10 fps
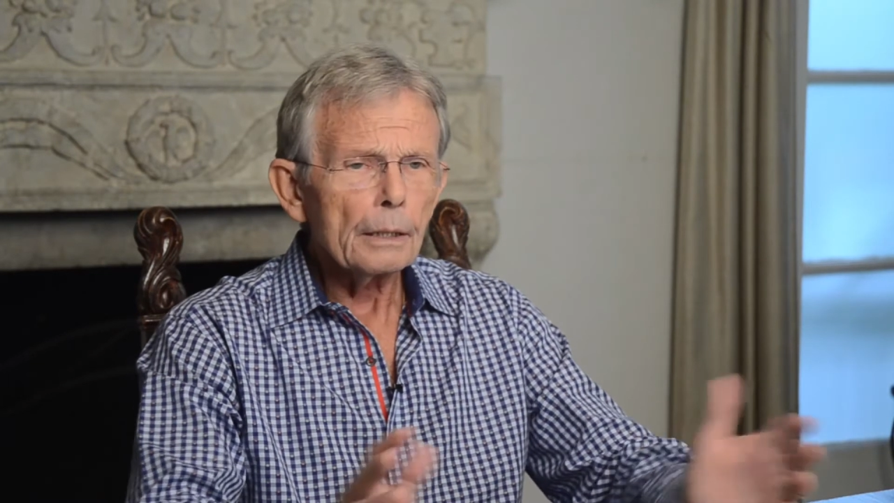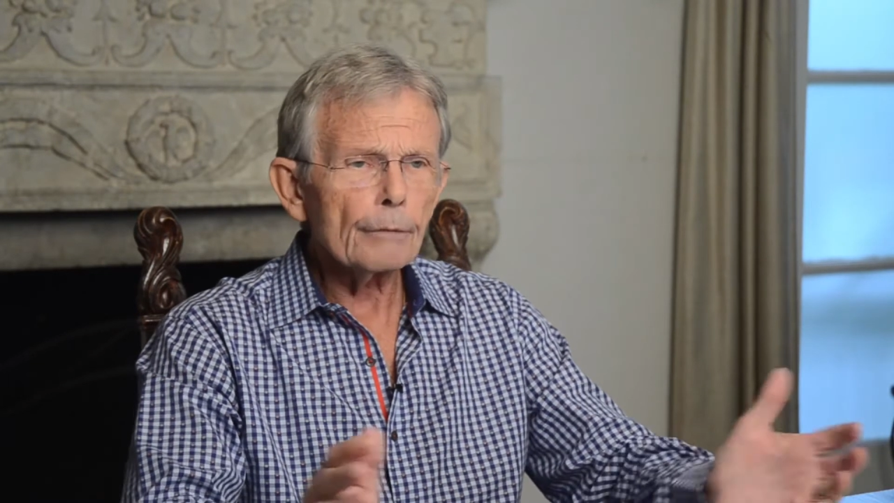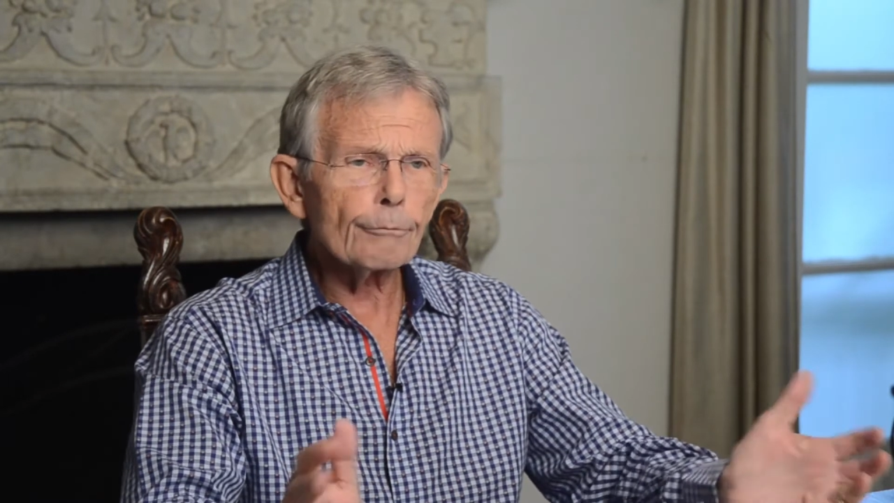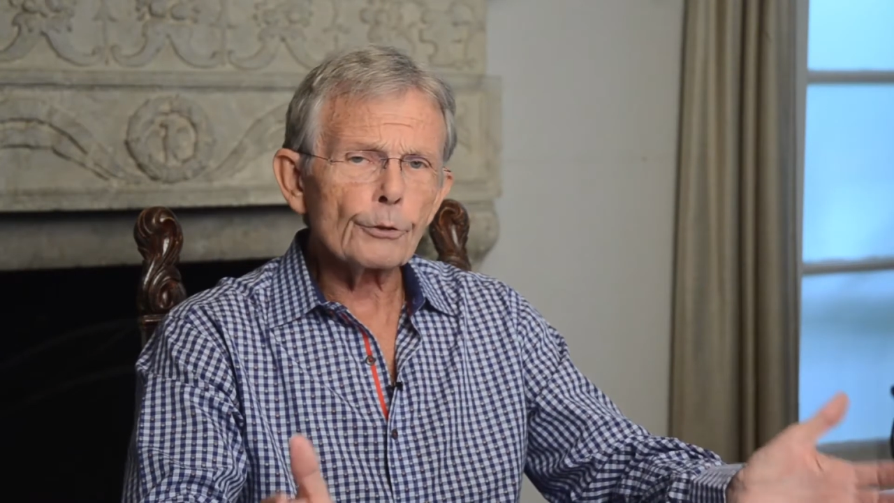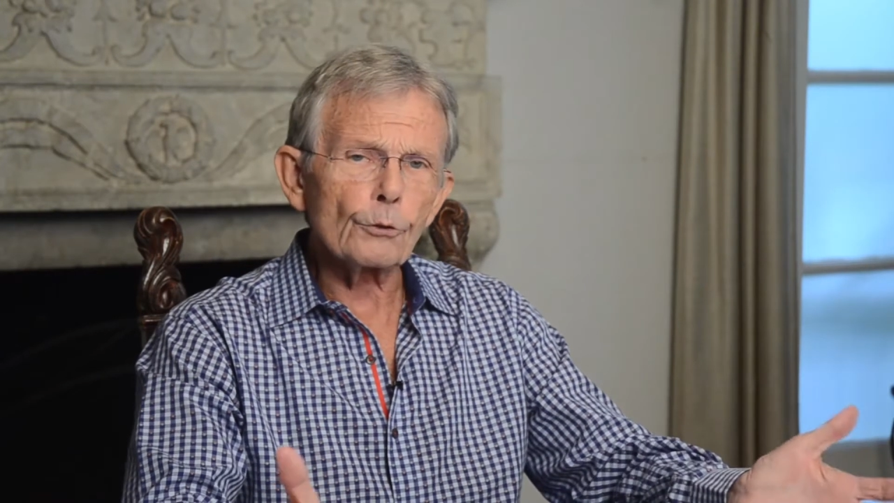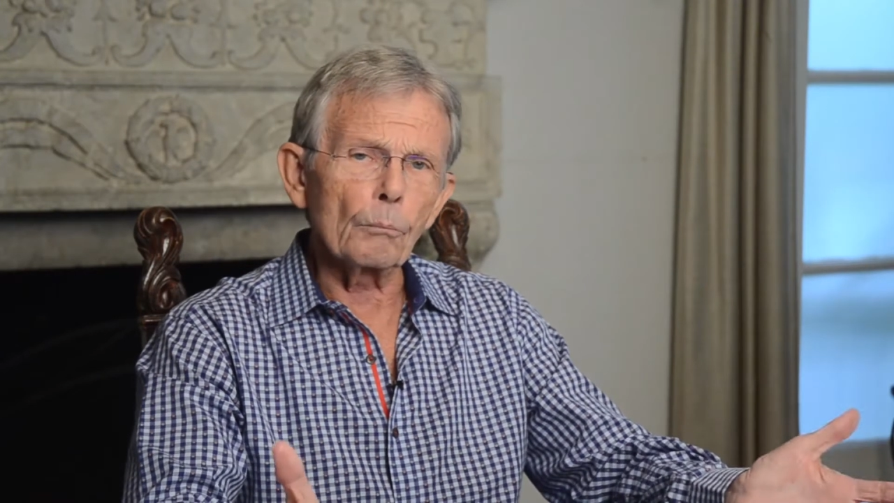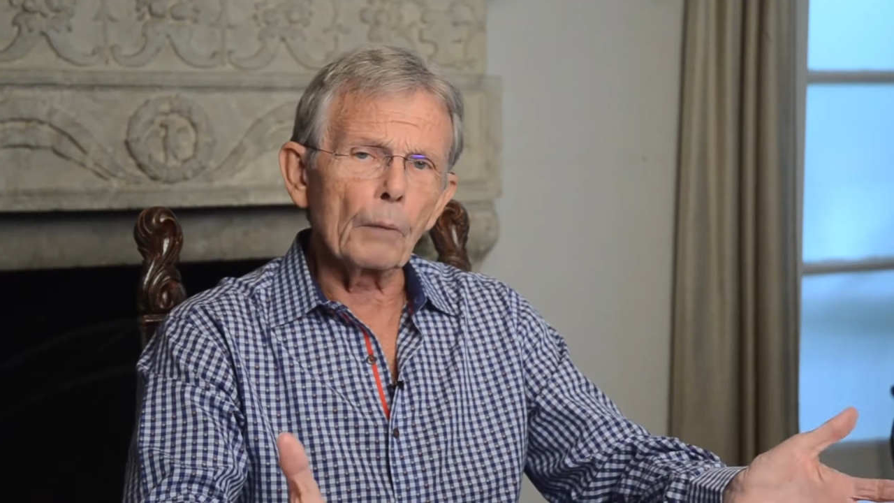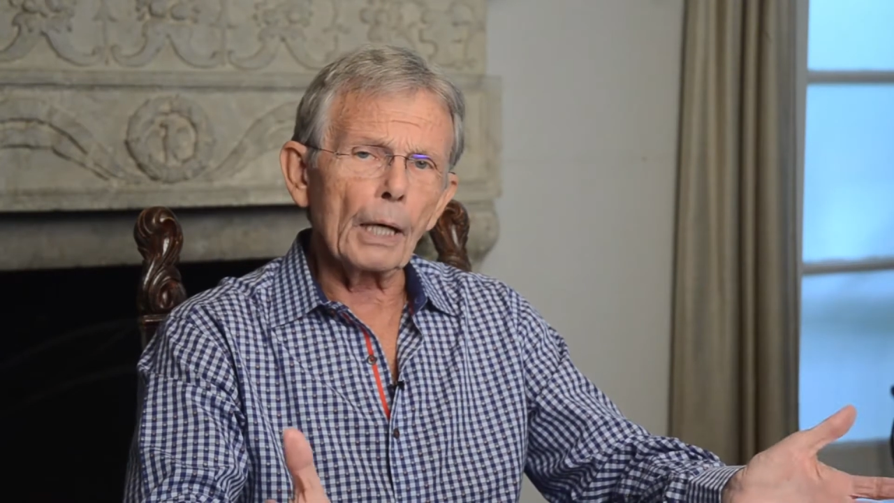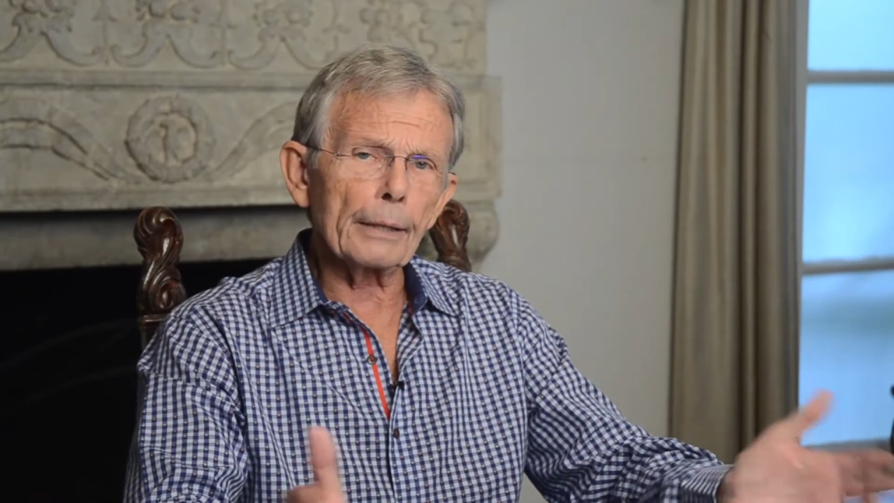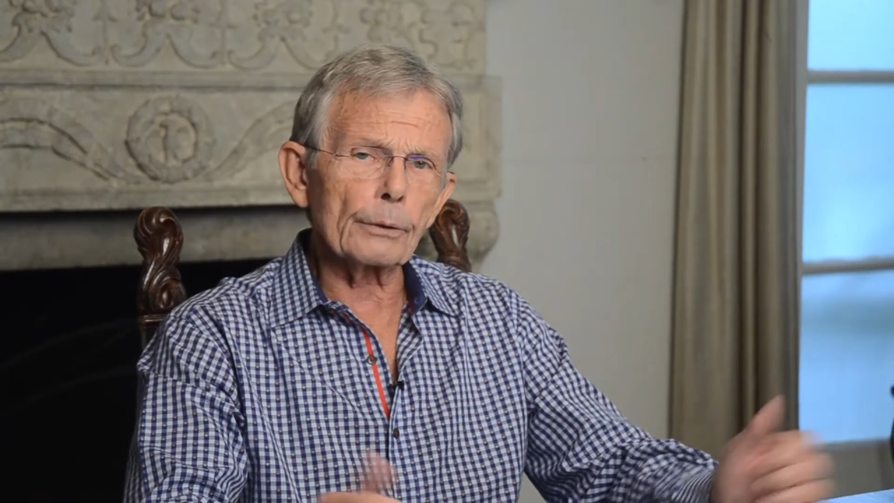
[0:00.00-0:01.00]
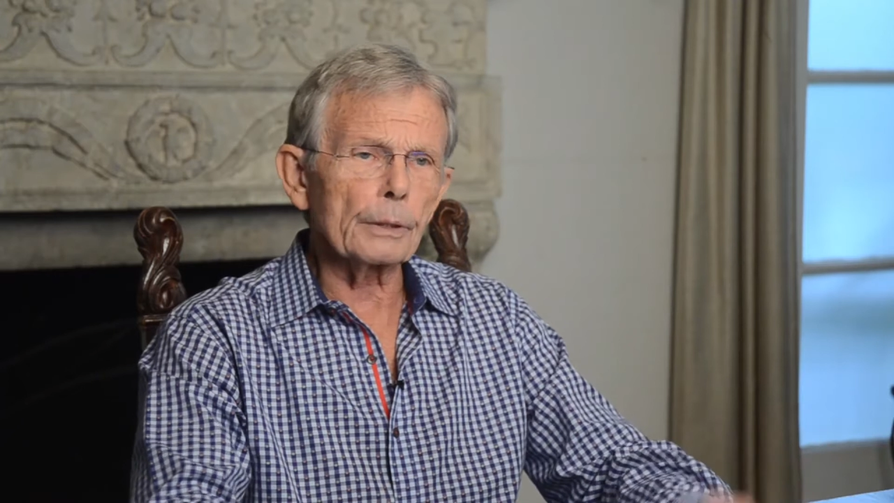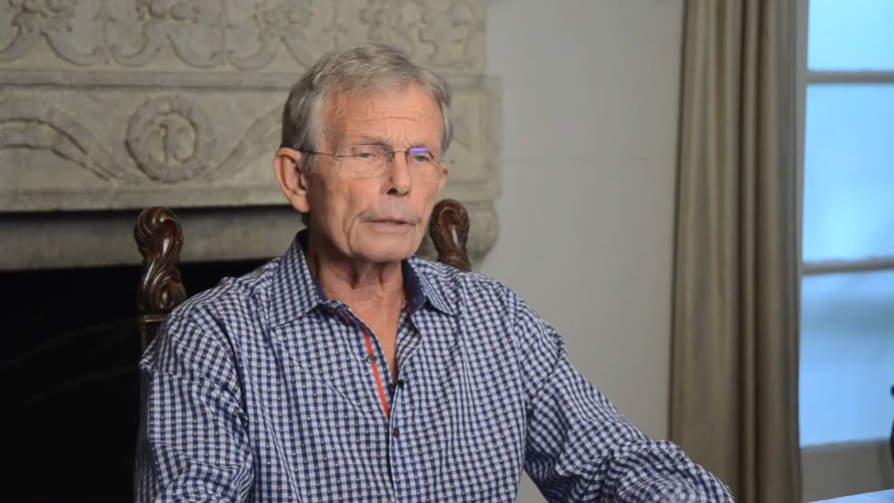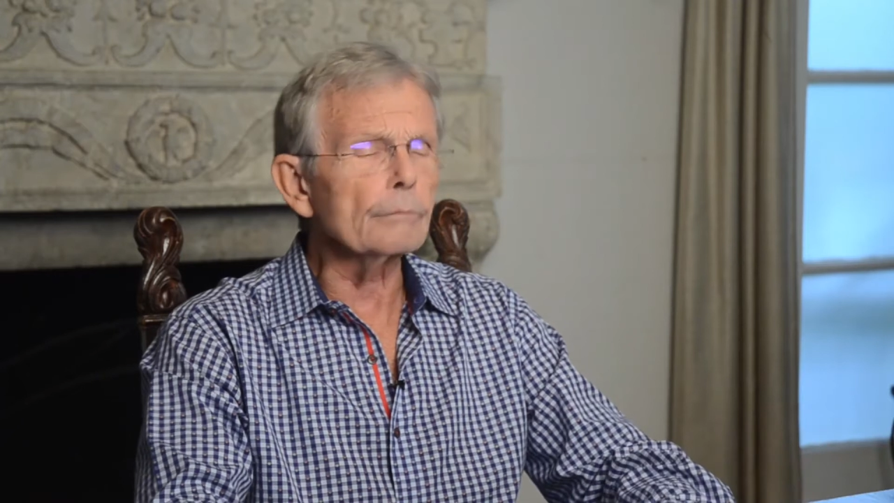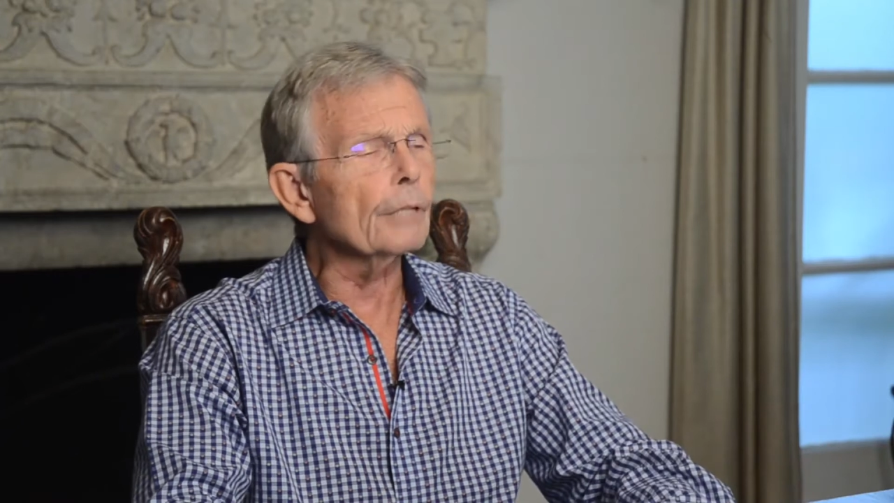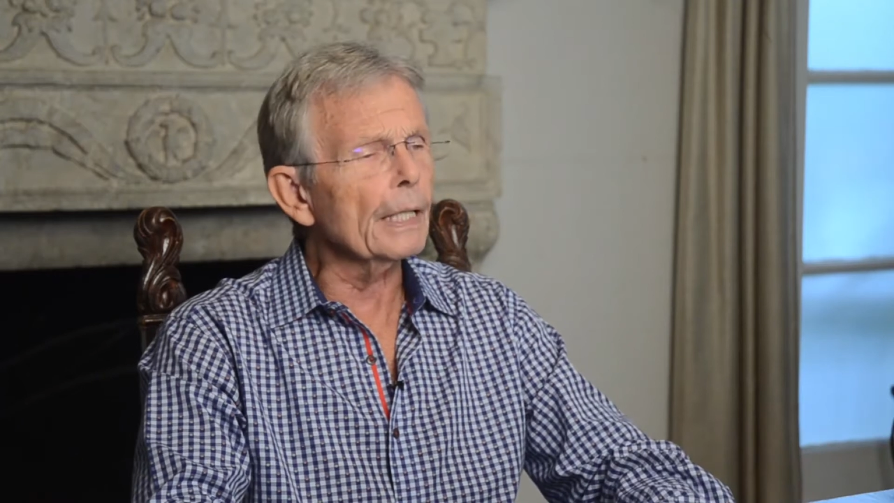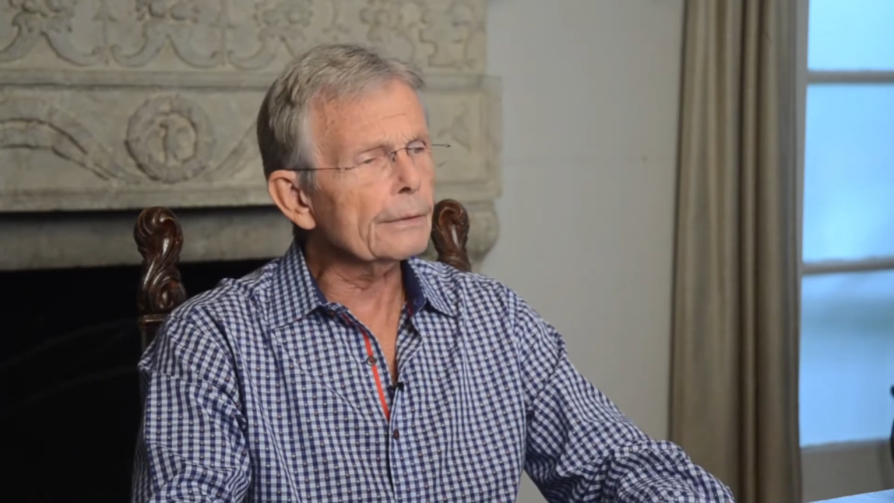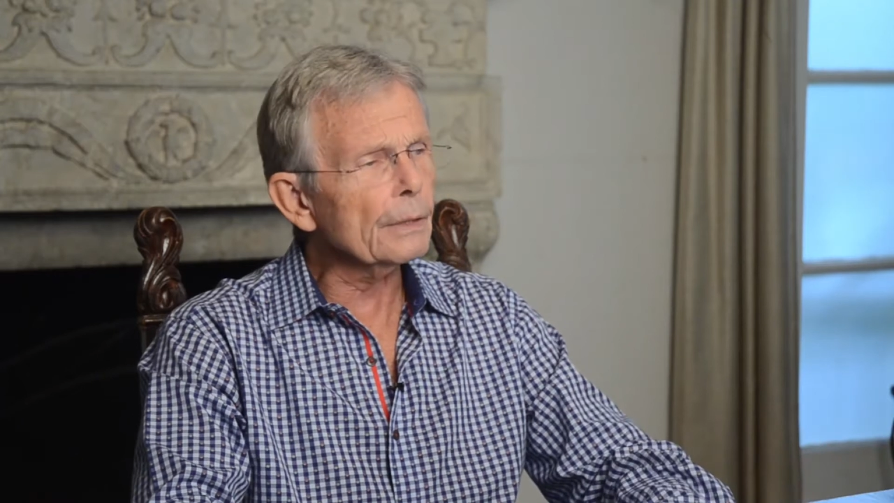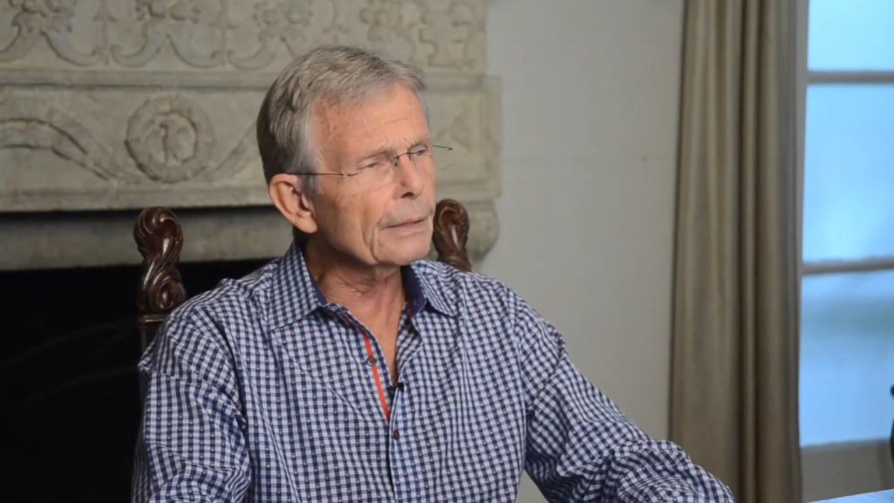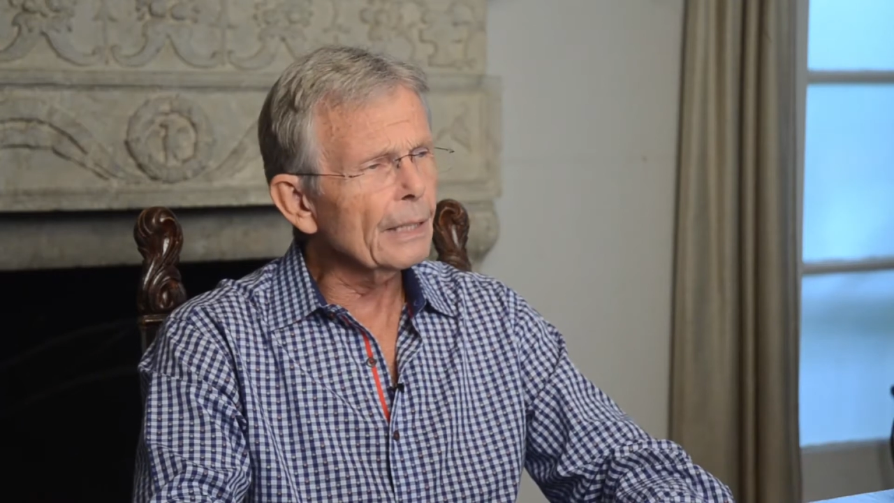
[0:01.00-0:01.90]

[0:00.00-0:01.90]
If it's a moderate event,